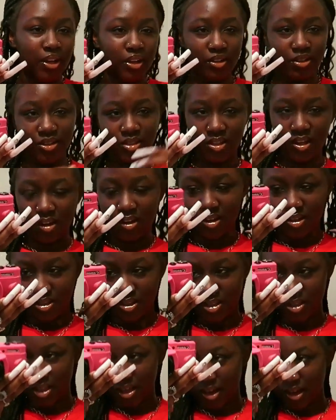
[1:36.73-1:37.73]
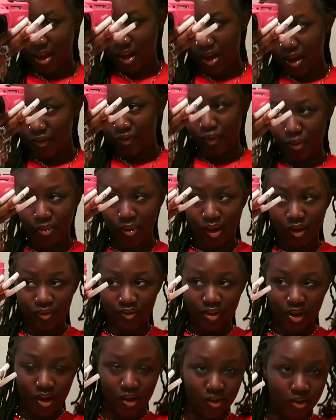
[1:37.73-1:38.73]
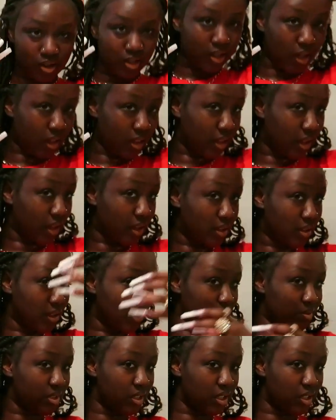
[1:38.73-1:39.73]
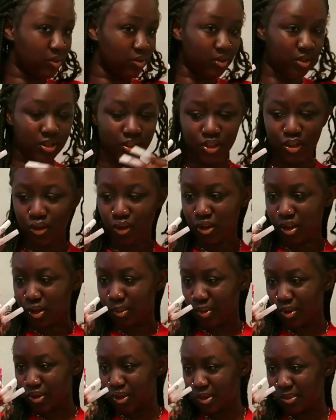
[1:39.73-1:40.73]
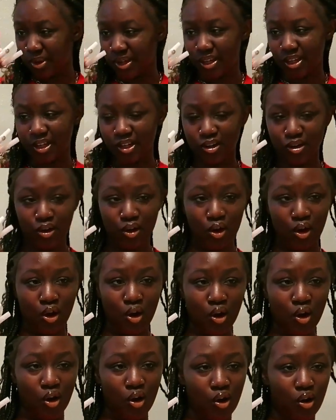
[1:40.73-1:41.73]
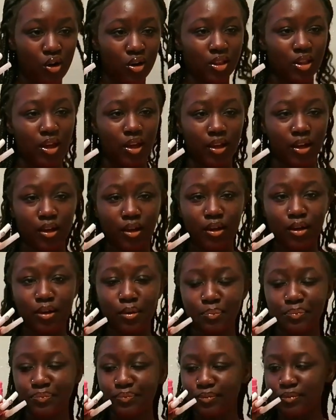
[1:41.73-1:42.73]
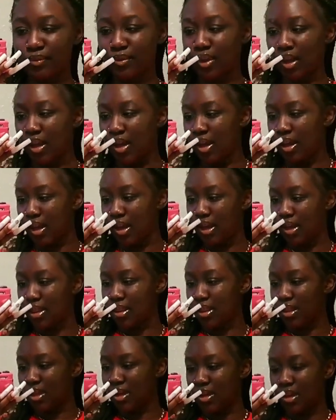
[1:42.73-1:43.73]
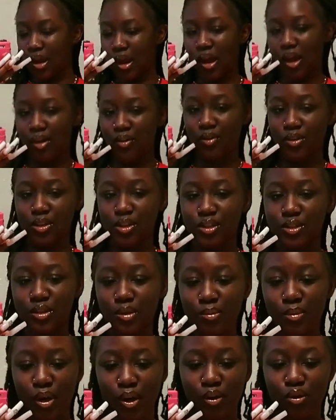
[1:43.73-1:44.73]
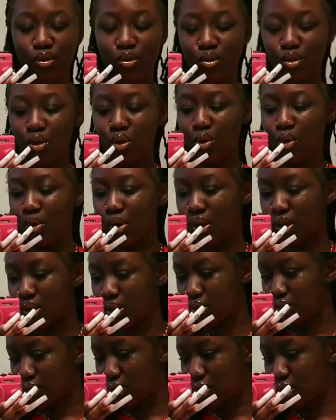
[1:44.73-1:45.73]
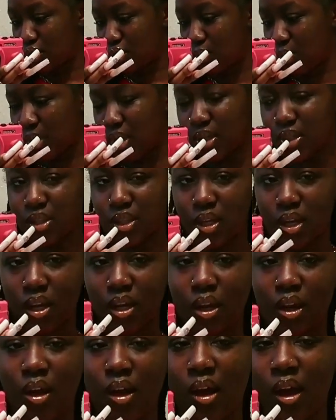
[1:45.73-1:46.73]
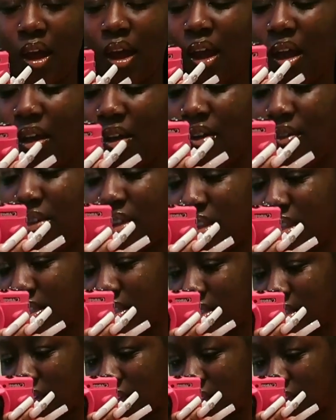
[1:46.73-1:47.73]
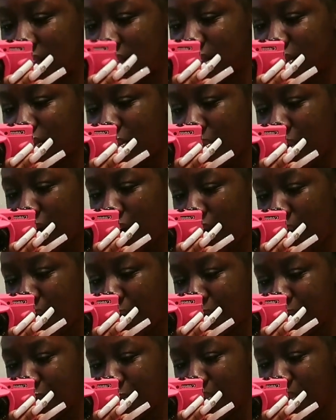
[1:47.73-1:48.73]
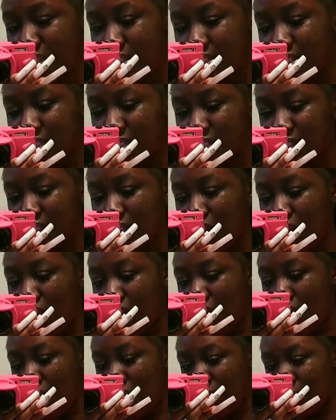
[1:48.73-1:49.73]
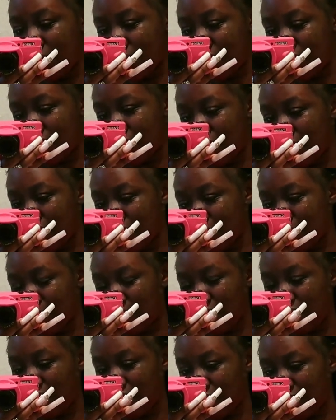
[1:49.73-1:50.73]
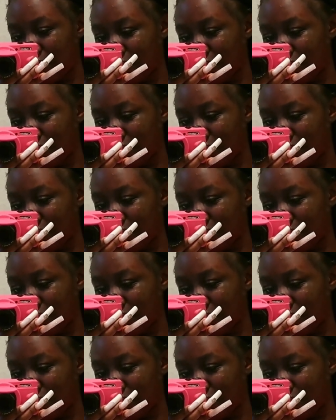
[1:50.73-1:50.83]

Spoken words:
hairstyle is just like a half up, half down, and I like clipped it, and you can see the curly parts of my hair are like up. And then I have on this Michael Kors little sweater that I got. I have this necklace from my godmom's business. I'm wearing my